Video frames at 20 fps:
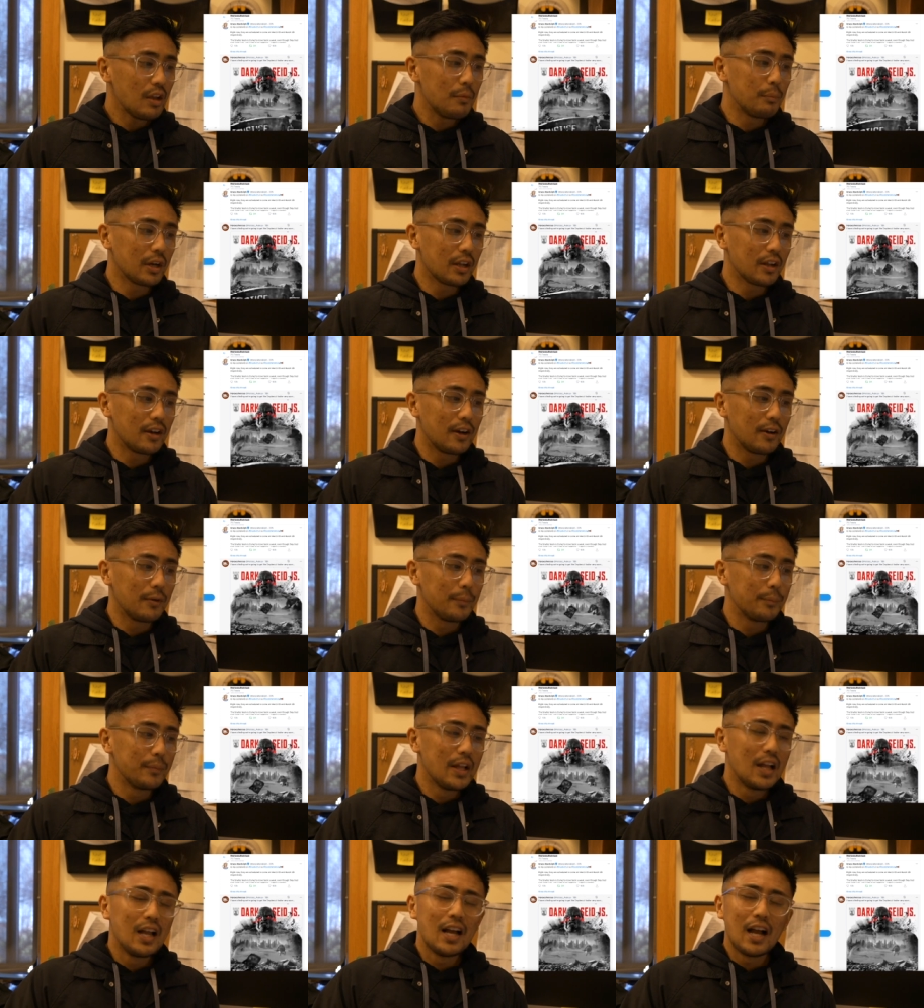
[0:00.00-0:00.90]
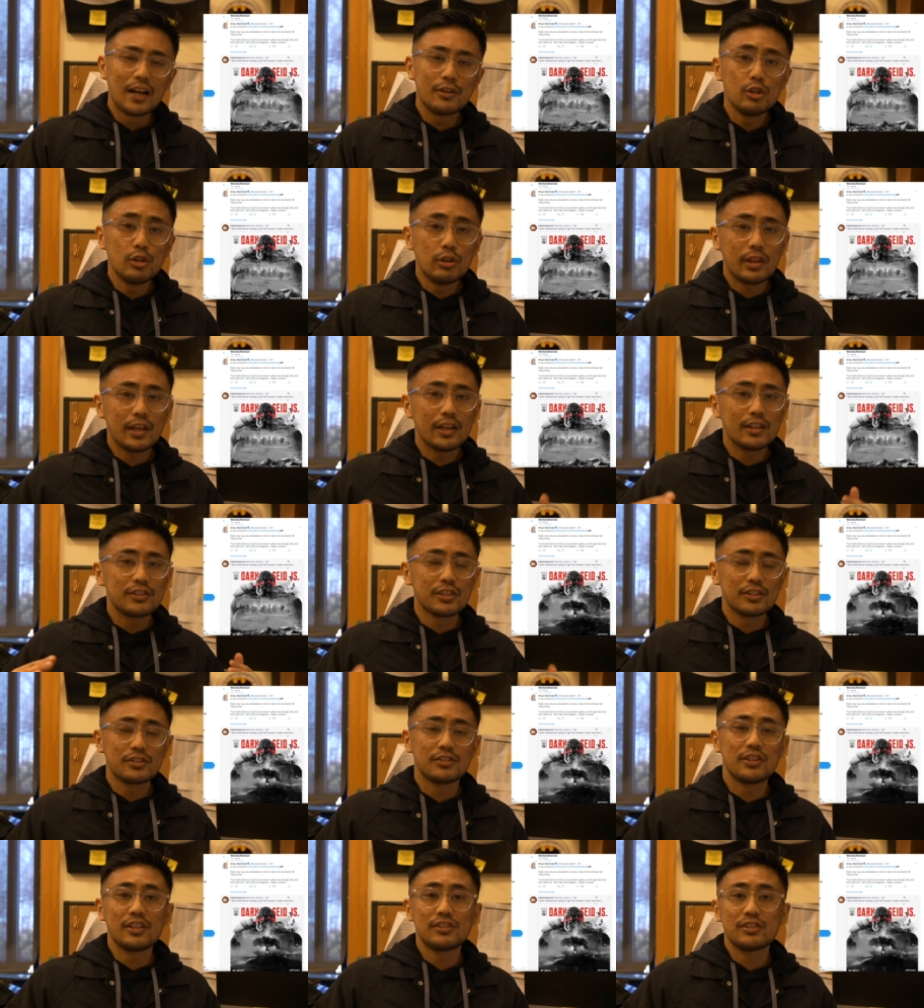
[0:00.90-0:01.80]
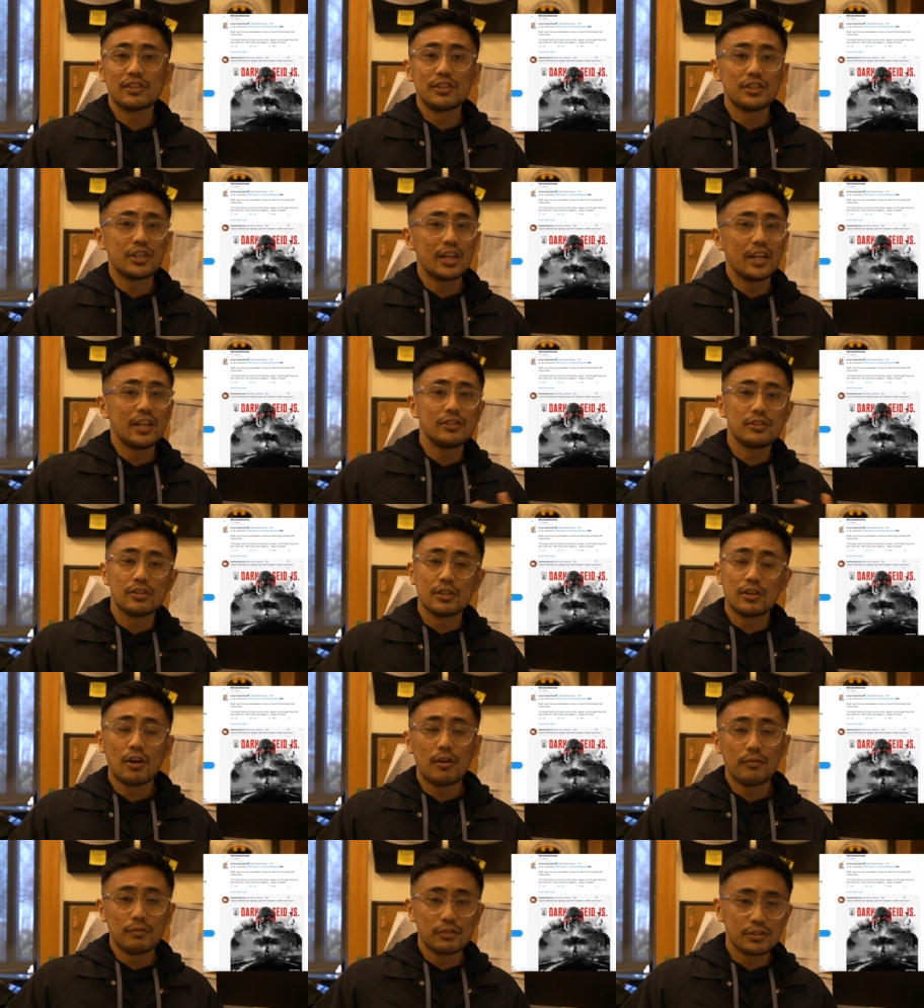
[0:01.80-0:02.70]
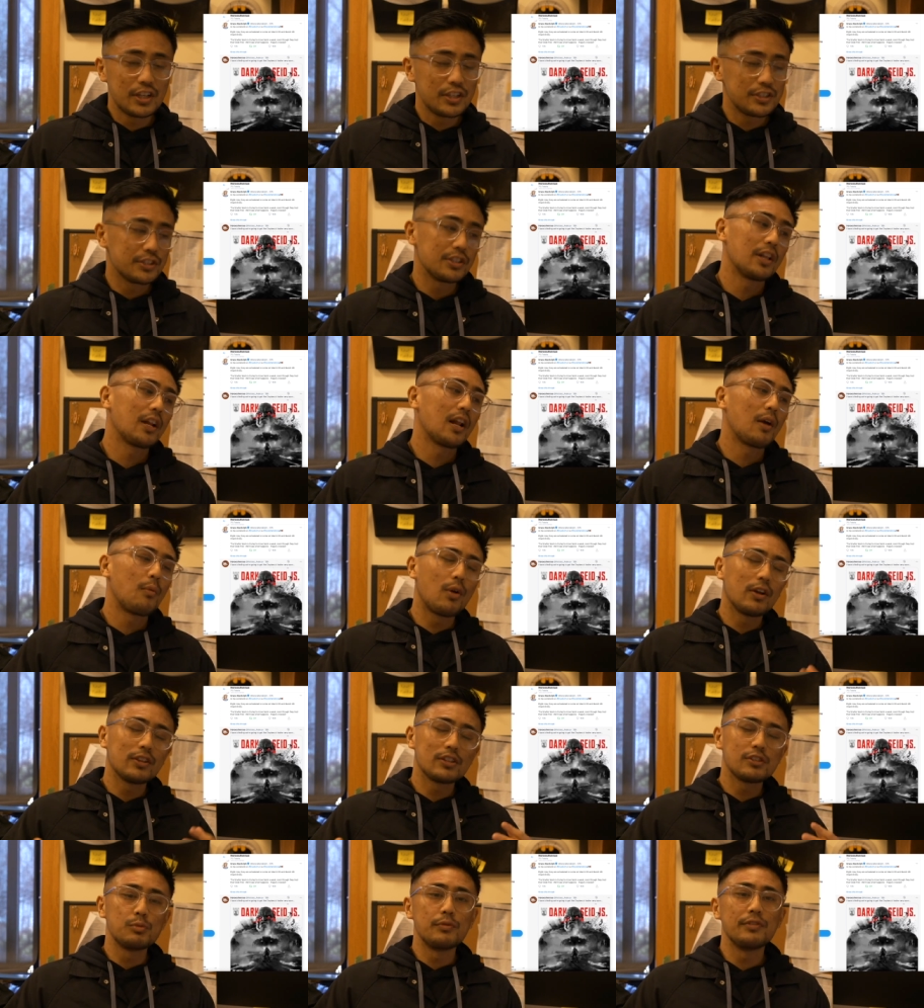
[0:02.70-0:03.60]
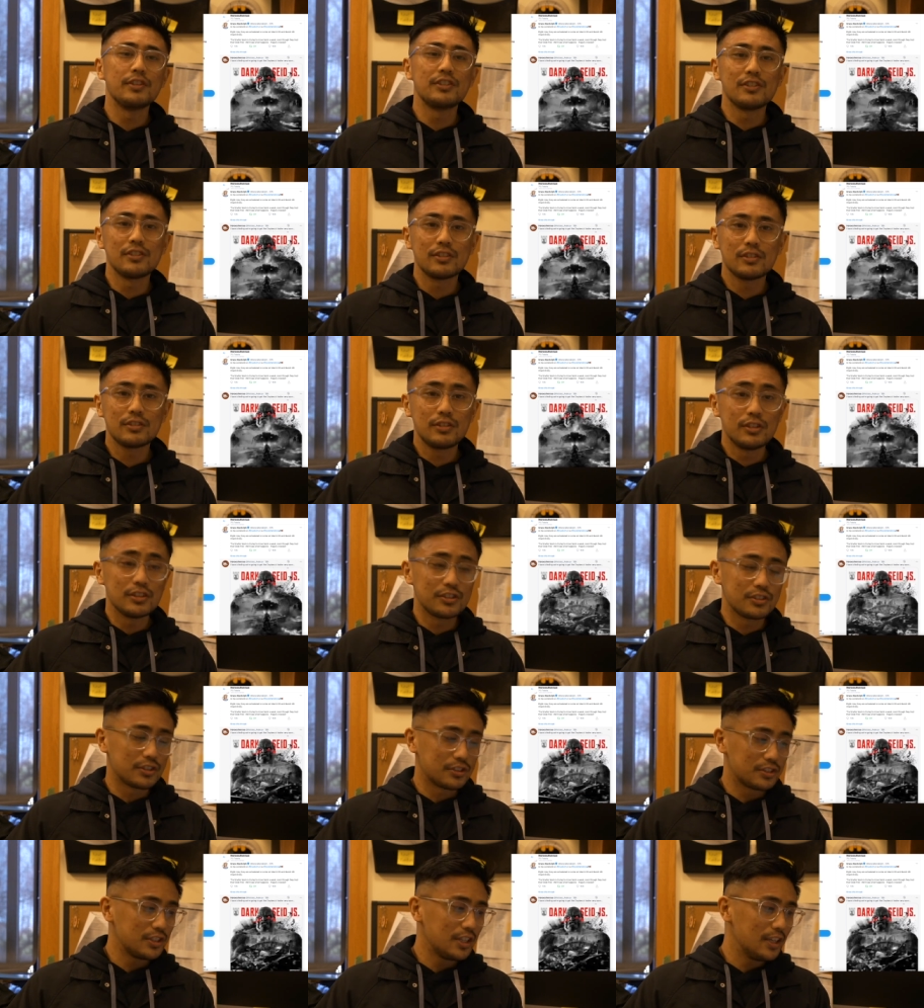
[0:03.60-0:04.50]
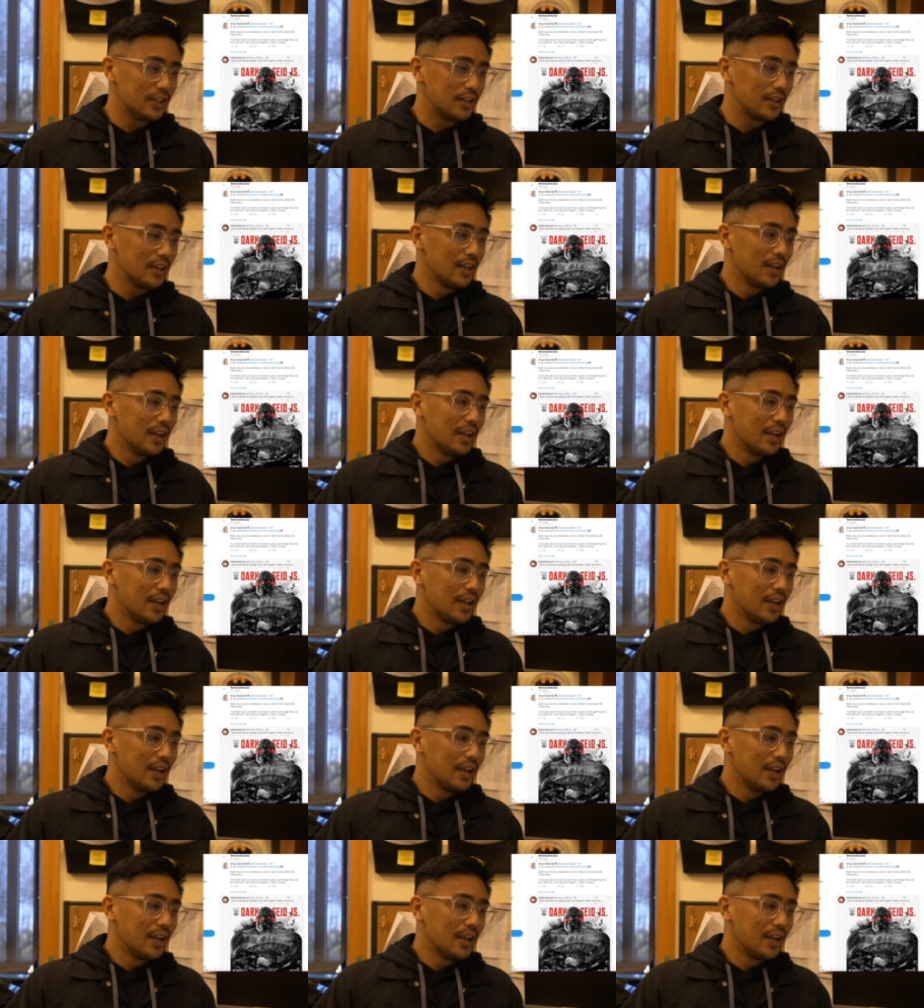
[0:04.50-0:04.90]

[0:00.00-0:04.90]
But um, I do think success can change the conversation, and I want this movie to succeed.